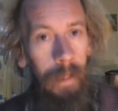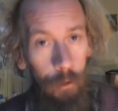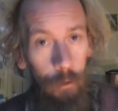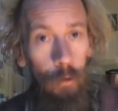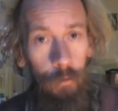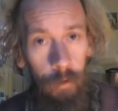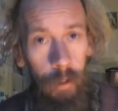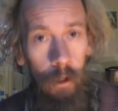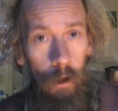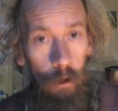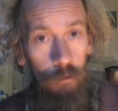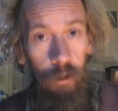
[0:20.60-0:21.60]
using
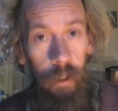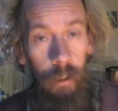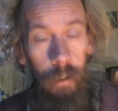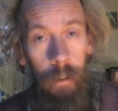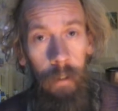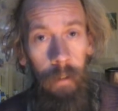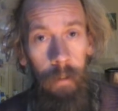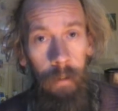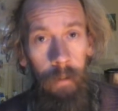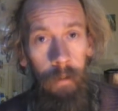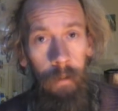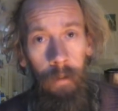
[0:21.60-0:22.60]
logic
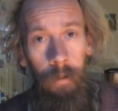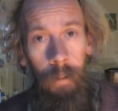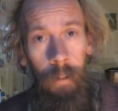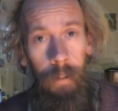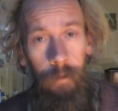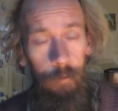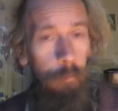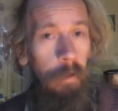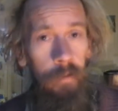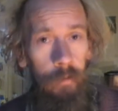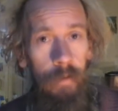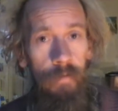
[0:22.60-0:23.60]
is
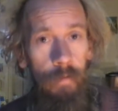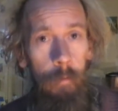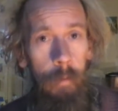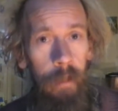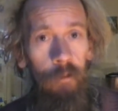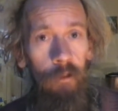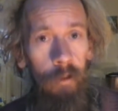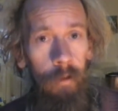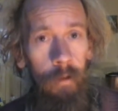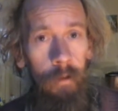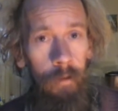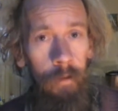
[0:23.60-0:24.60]
misinformation.
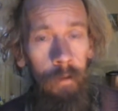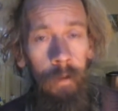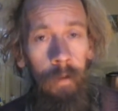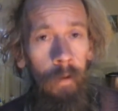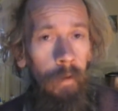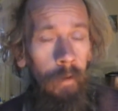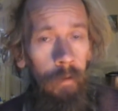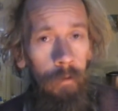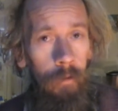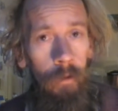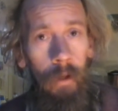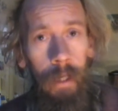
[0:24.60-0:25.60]
So
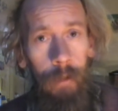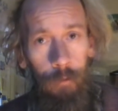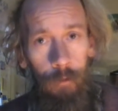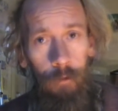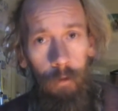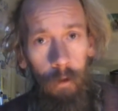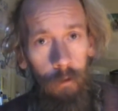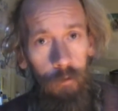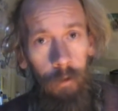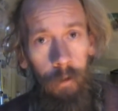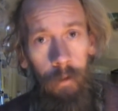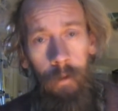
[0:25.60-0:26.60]
you're not allowed to use
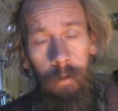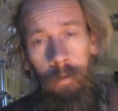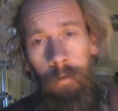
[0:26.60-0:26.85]
logic